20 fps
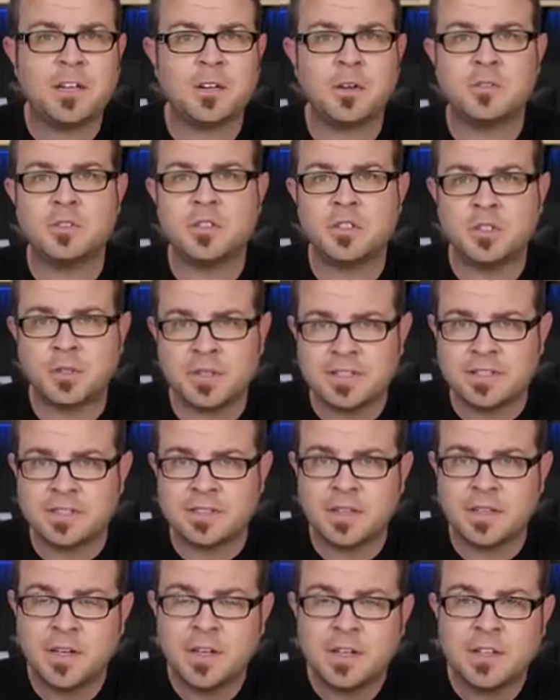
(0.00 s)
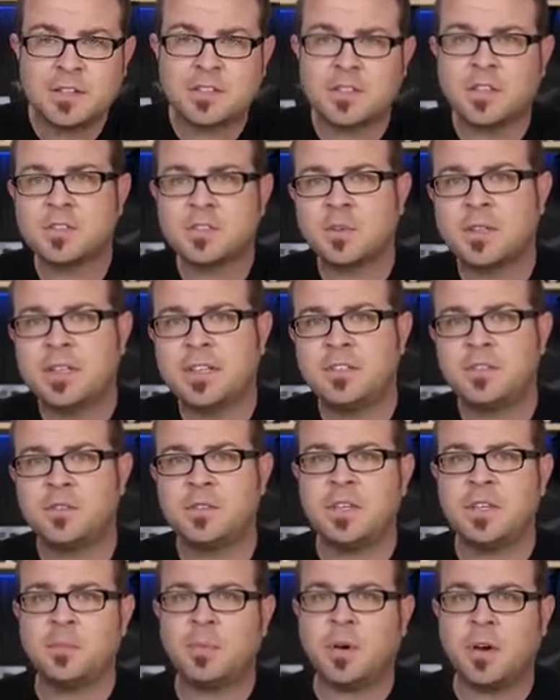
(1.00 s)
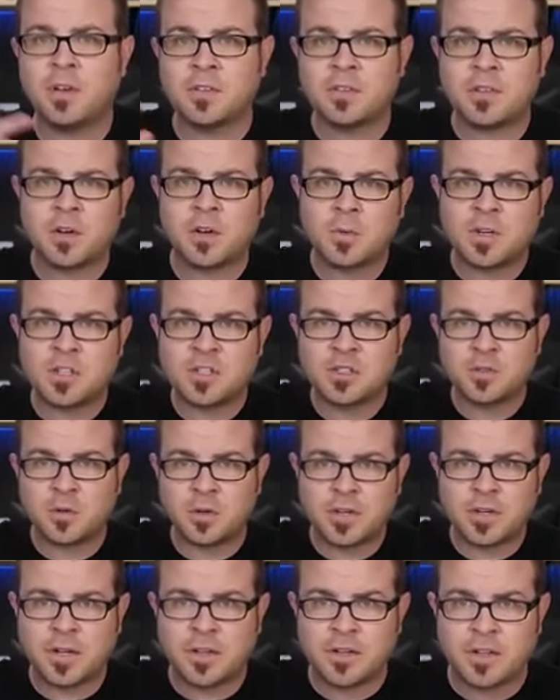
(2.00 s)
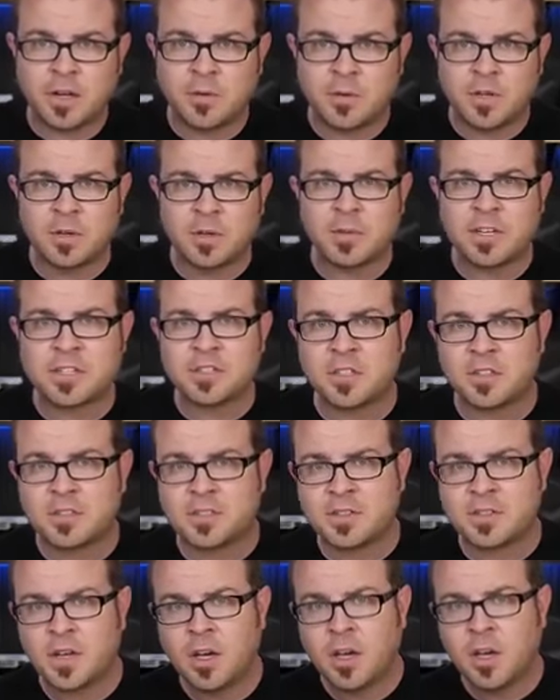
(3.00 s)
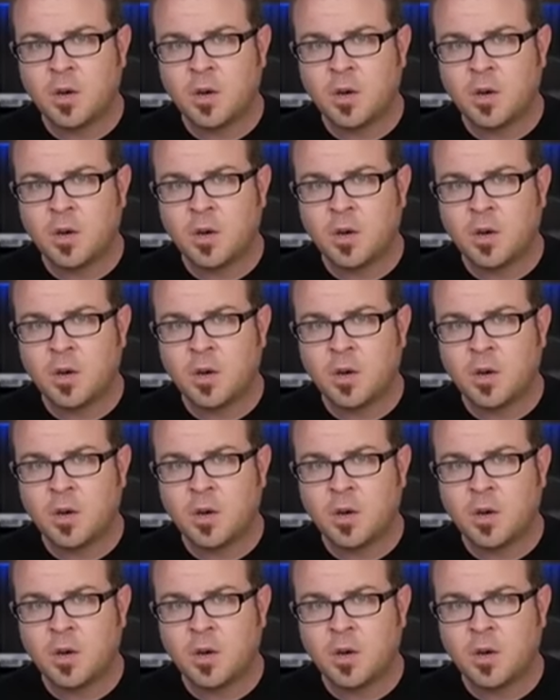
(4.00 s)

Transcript: your own choice. There's also a link to the Paul's Hardware store down there where you can buy shirts.